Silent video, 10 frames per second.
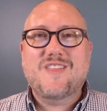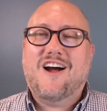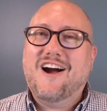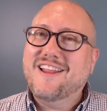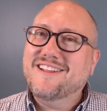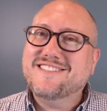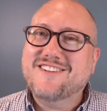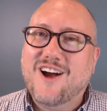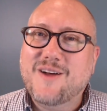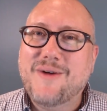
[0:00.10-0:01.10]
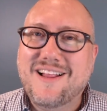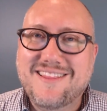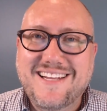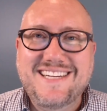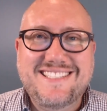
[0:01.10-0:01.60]
All right, let's talk
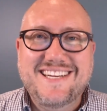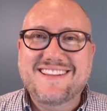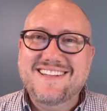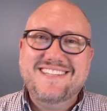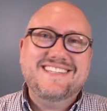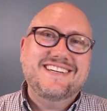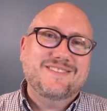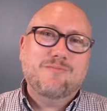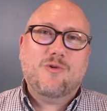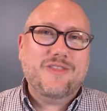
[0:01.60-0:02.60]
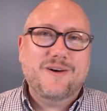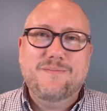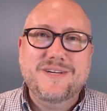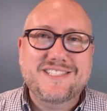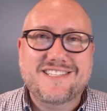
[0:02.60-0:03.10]
about LinkedIn. LinkedIn is more than a
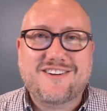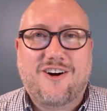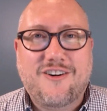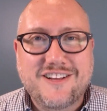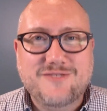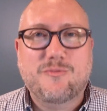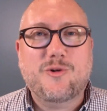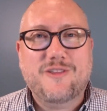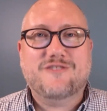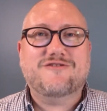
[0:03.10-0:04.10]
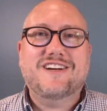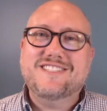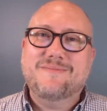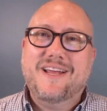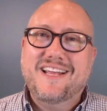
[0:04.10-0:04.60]
business card. It's more than a
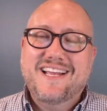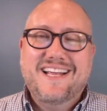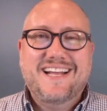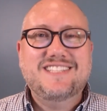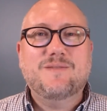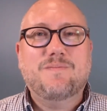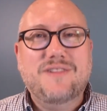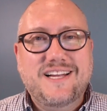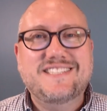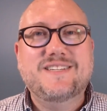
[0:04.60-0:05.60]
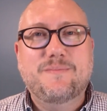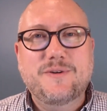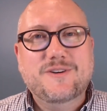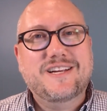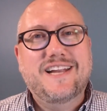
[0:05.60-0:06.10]
resume. It's a place to
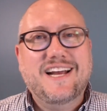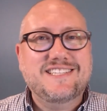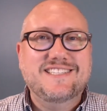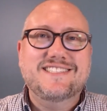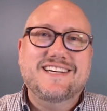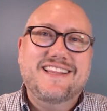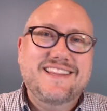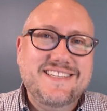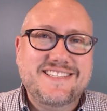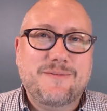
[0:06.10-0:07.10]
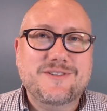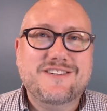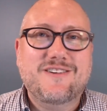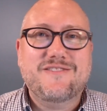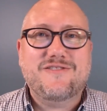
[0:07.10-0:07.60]
build connections. And in this
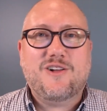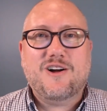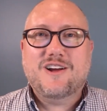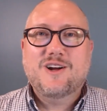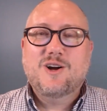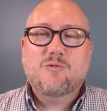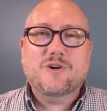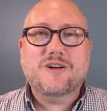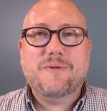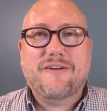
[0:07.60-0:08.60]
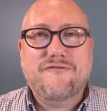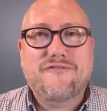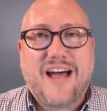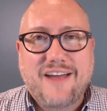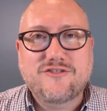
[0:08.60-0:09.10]
episode of the vlog, we're gonna talk about
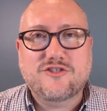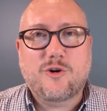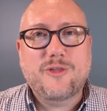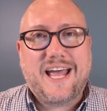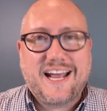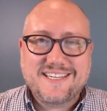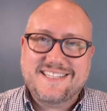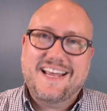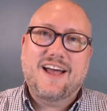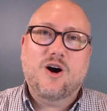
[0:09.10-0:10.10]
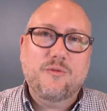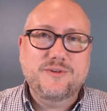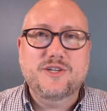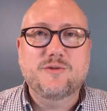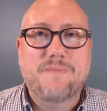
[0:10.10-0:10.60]
5 growth hacks to
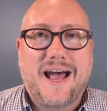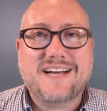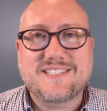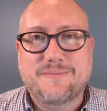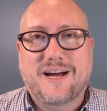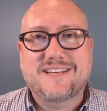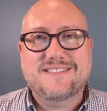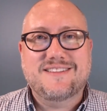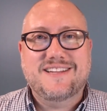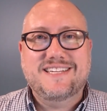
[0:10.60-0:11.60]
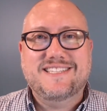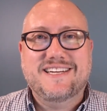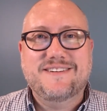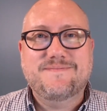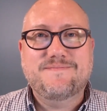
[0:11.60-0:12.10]
help you maximize LinkedIn.